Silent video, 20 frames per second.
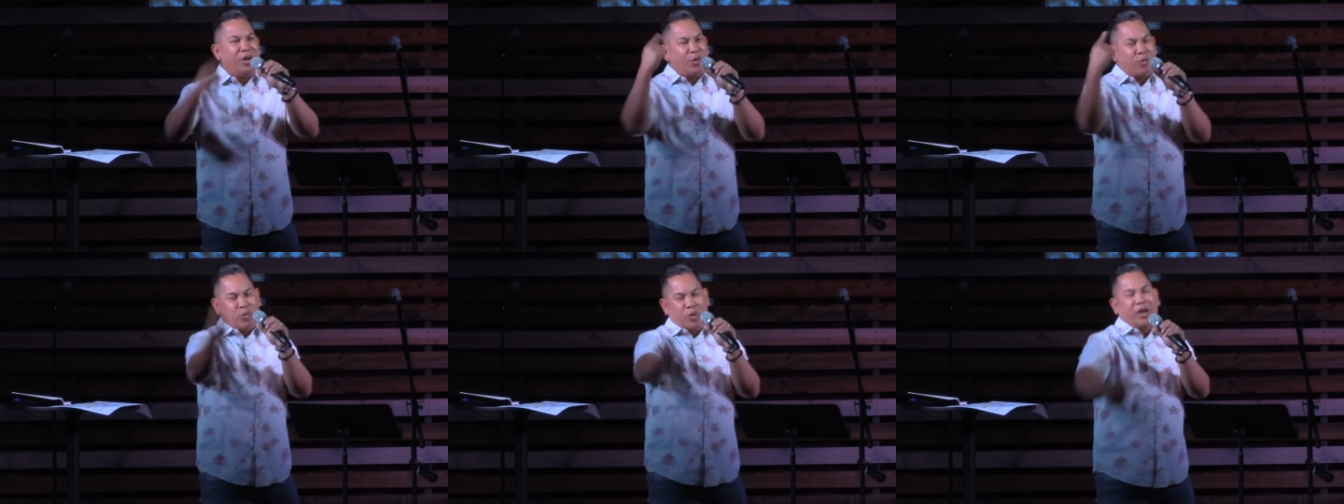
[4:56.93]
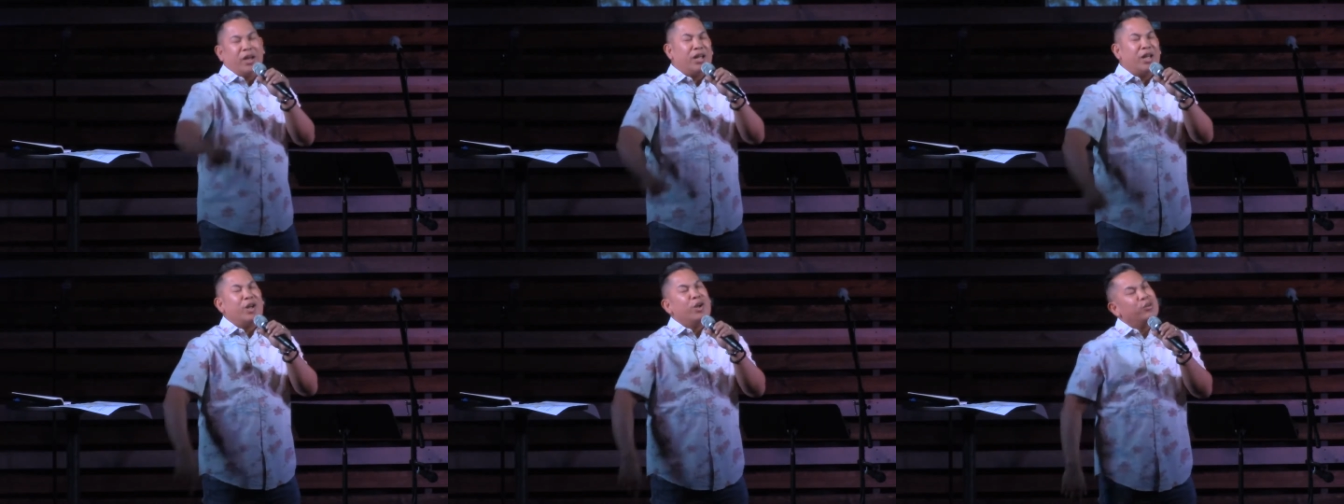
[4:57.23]

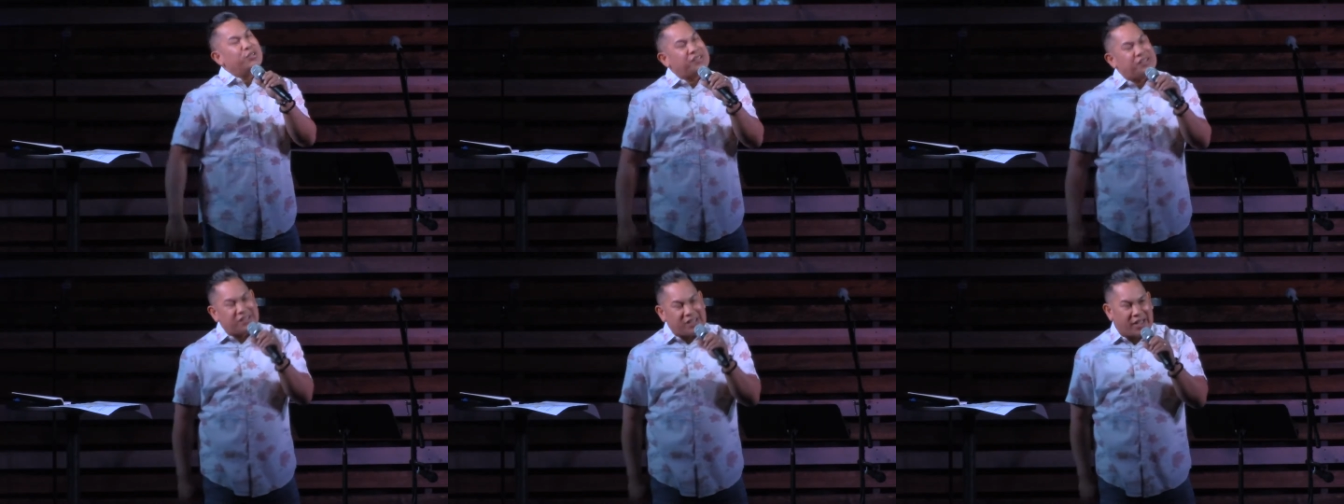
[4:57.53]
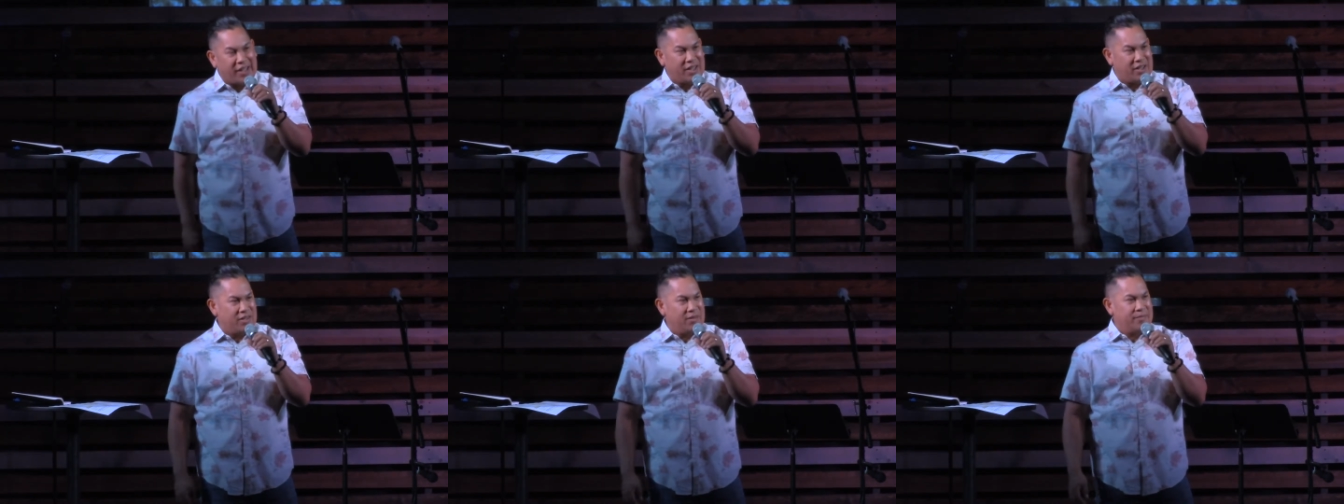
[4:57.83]
what do you
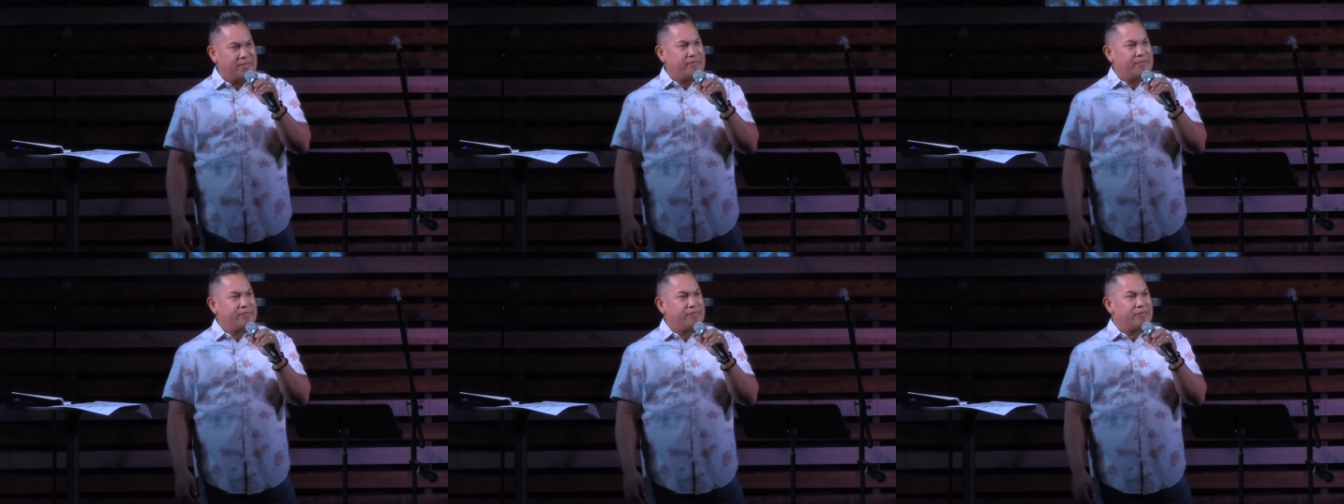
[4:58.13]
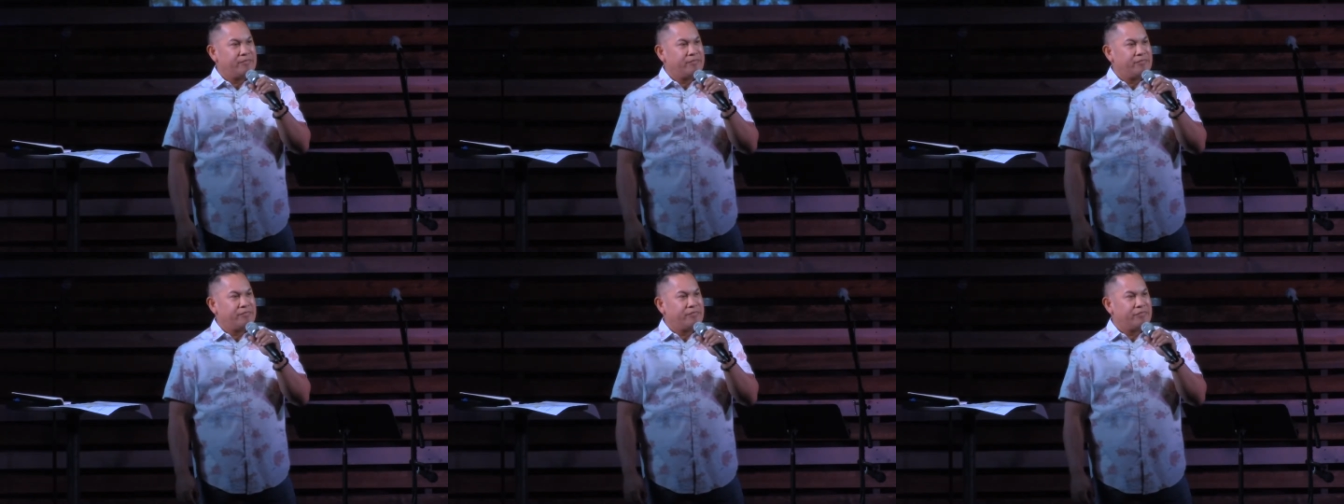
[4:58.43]
say?
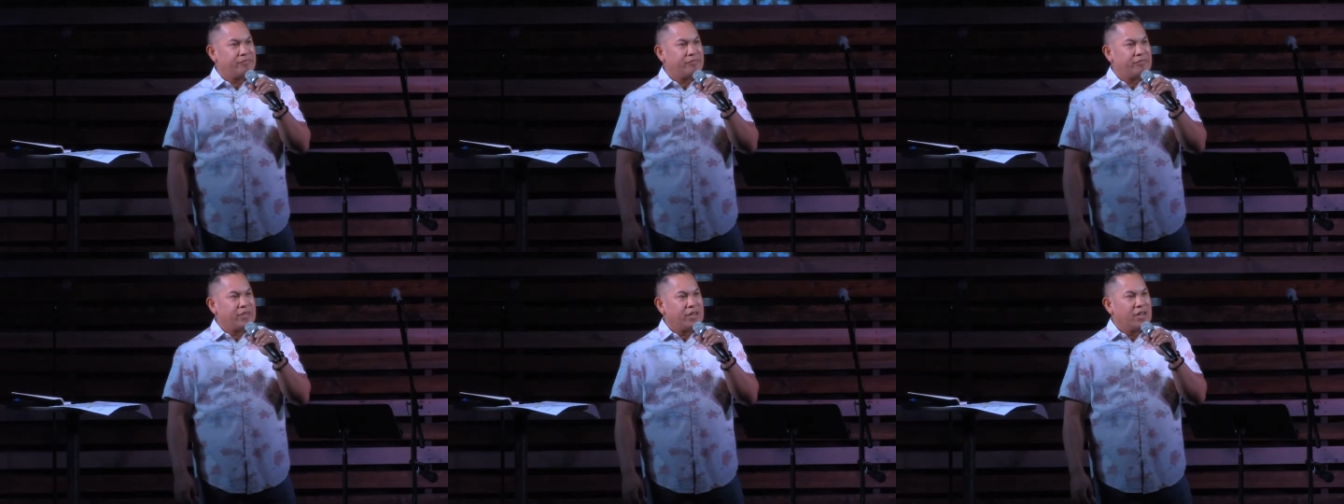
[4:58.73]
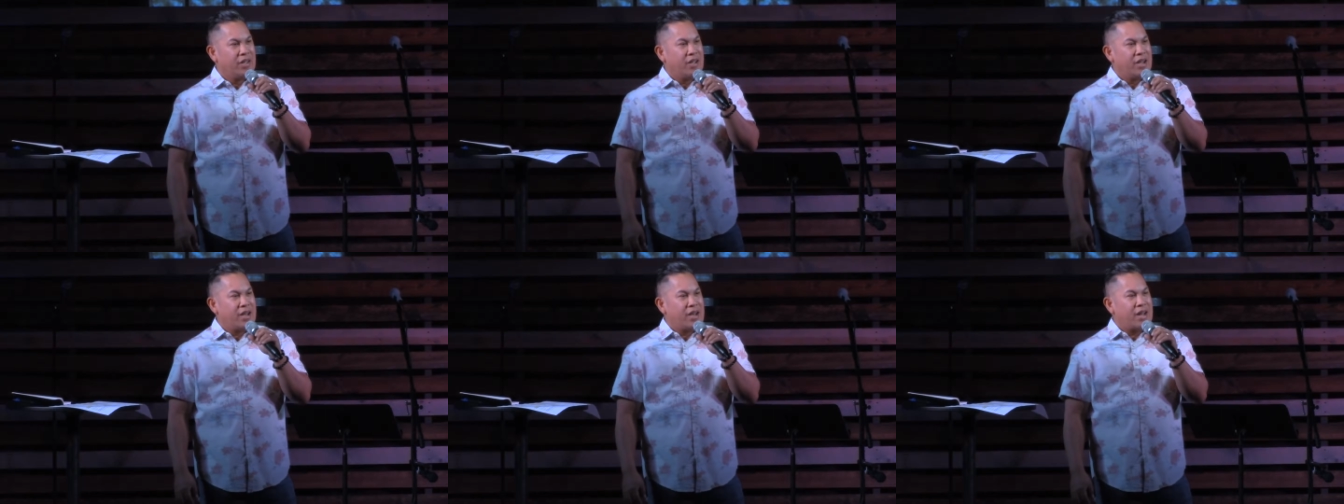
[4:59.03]

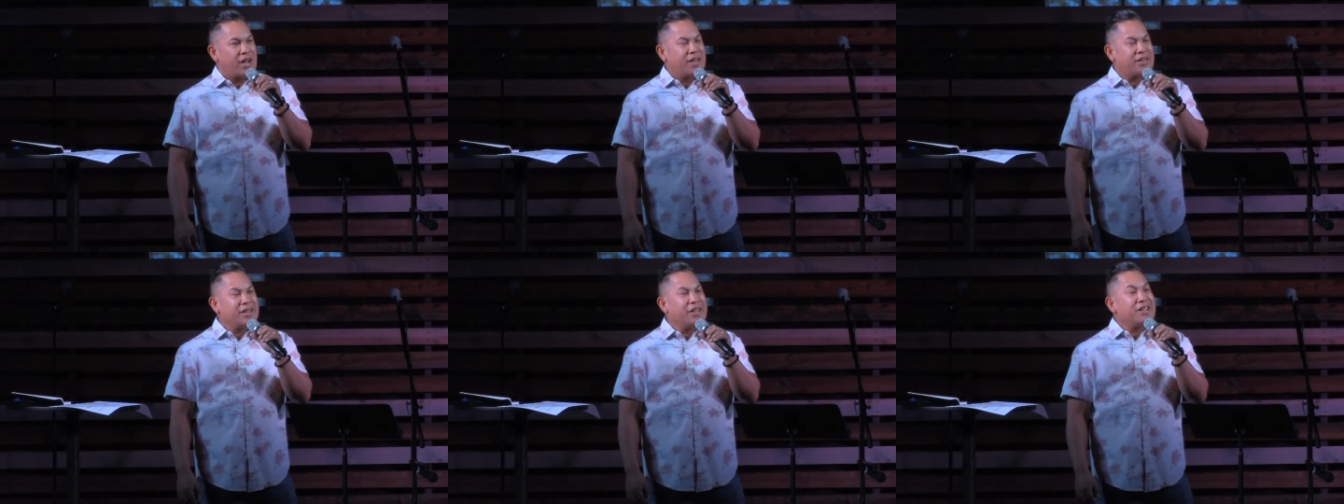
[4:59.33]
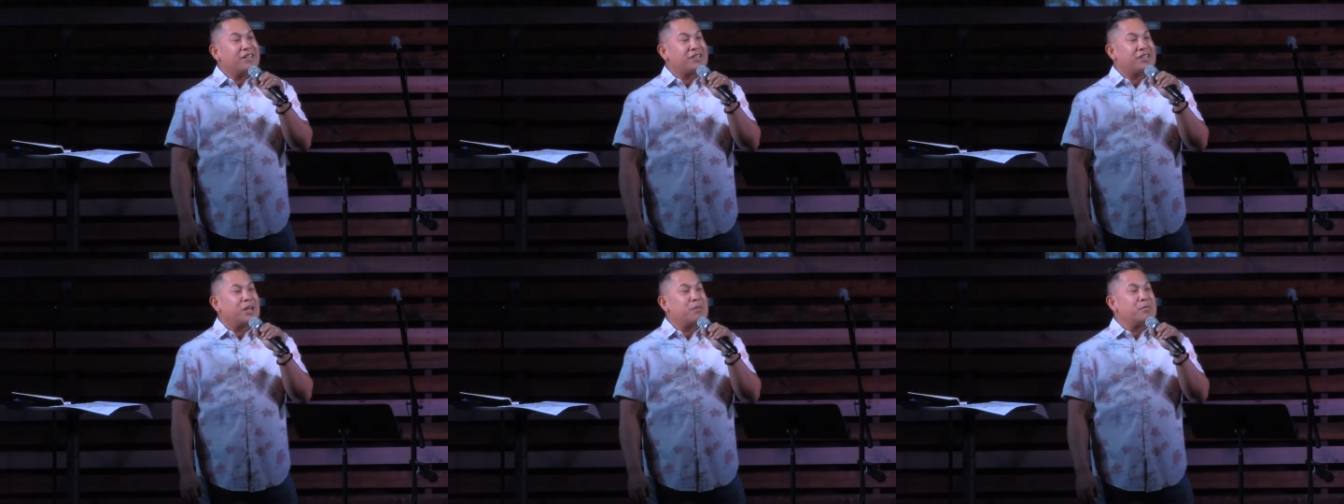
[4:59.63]
I
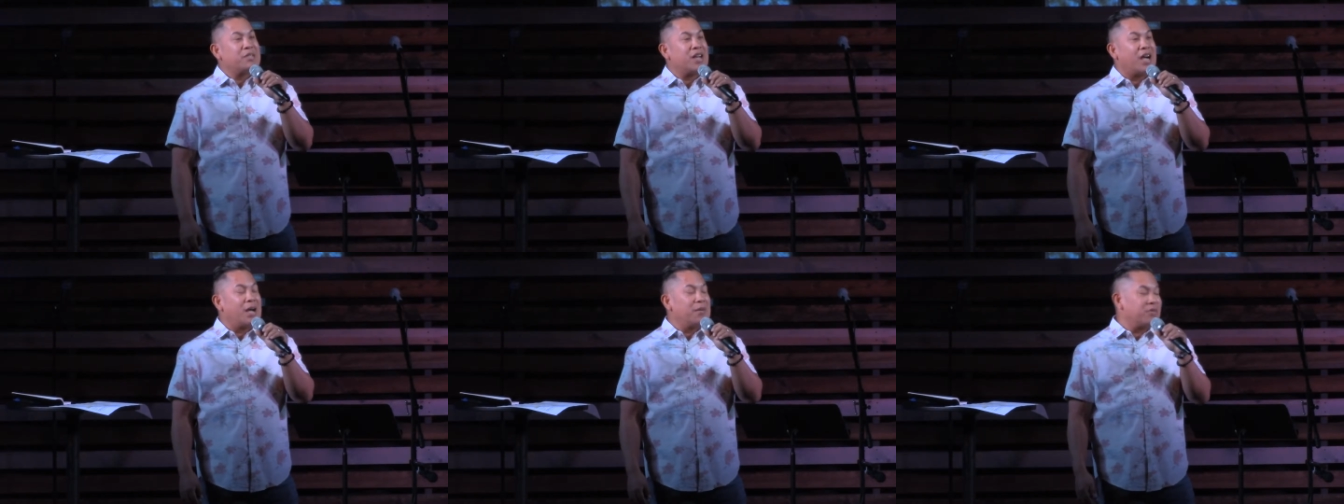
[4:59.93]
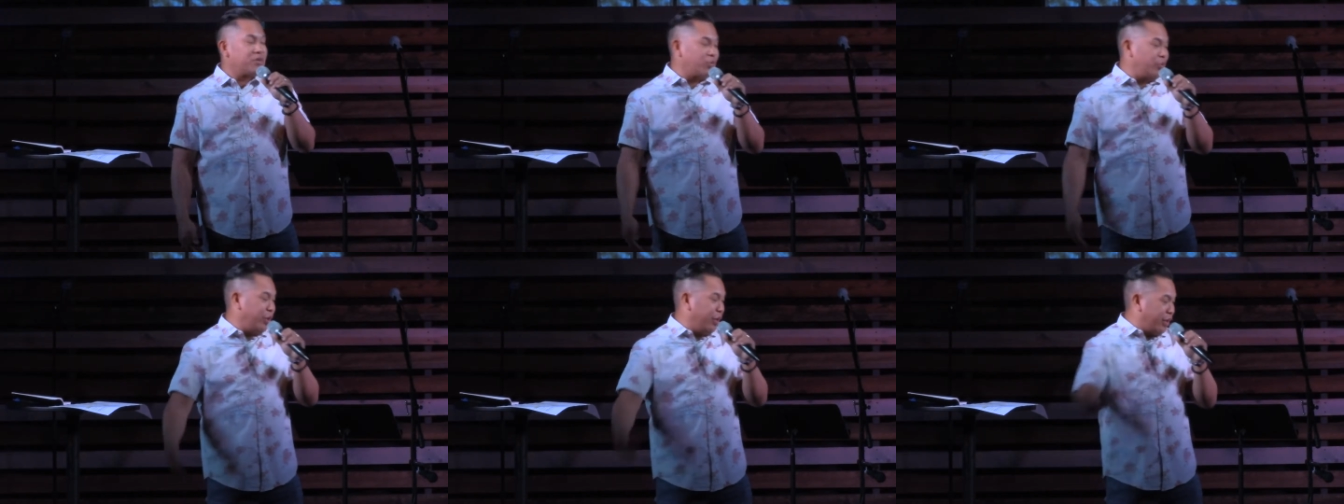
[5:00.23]
think
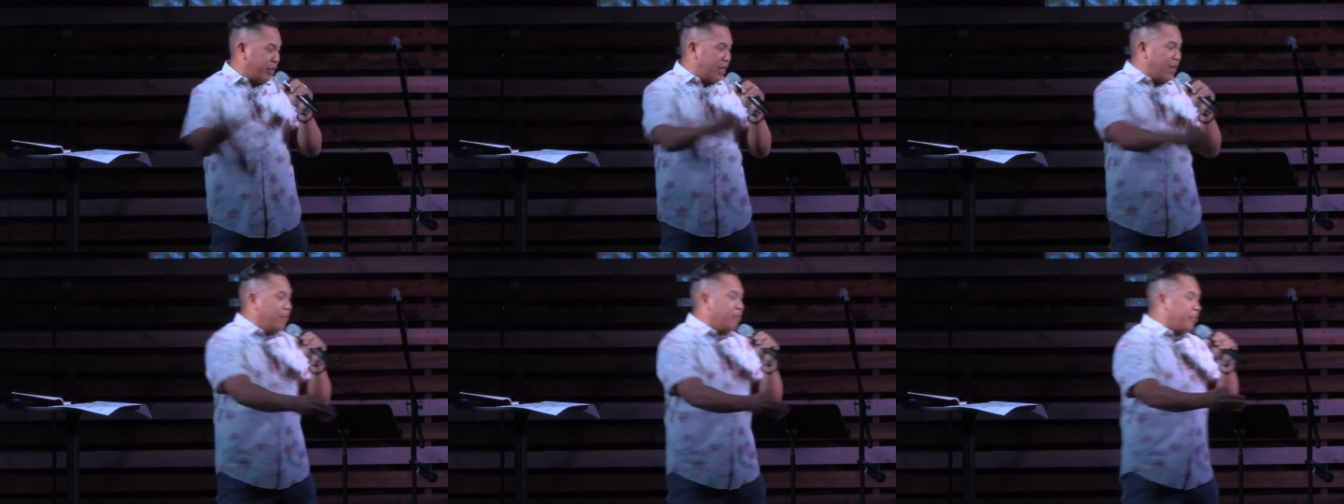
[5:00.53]
sometimes when you come